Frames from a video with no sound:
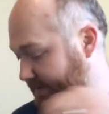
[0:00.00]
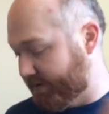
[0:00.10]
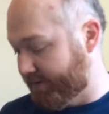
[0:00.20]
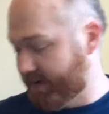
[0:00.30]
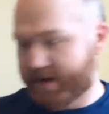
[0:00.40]

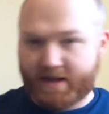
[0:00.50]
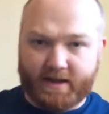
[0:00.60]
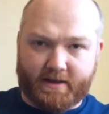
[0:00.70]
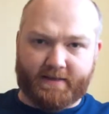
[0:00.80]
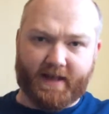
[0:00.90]
So
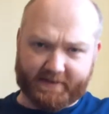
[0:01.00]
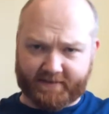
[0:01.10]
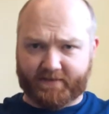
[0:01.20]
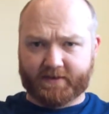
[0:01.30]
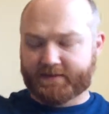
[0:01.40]
that's
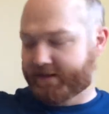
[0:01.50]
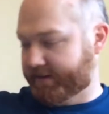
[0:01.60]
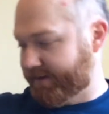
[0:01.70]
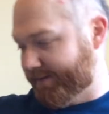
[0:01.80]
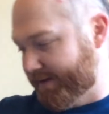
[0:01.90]
the first thing
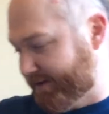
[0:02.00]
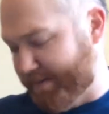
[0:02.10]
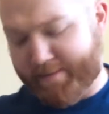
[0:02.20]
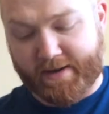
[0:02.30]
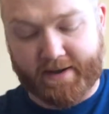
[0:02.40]
that's coming into
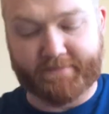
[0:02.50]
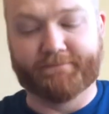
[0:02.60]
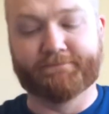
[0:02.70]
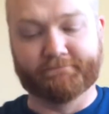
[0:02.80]
my back.